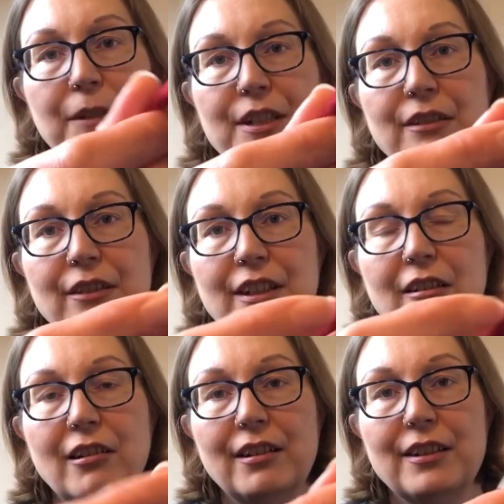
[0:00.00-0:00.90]
on the
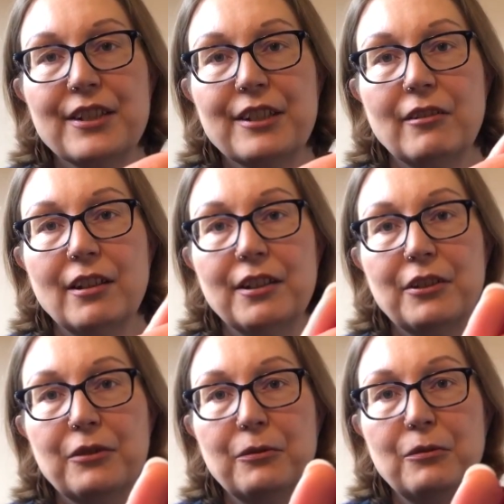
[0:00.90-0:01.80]
yarn started
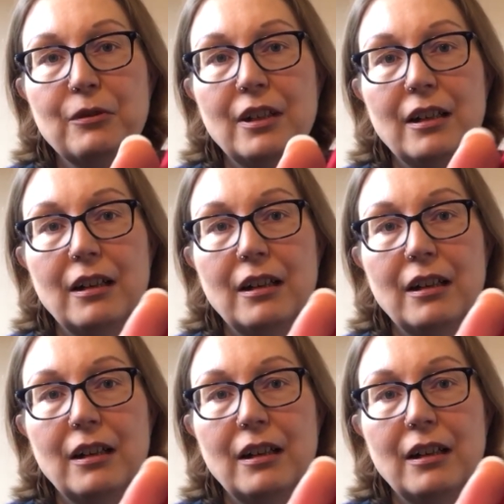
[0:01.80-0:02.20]
to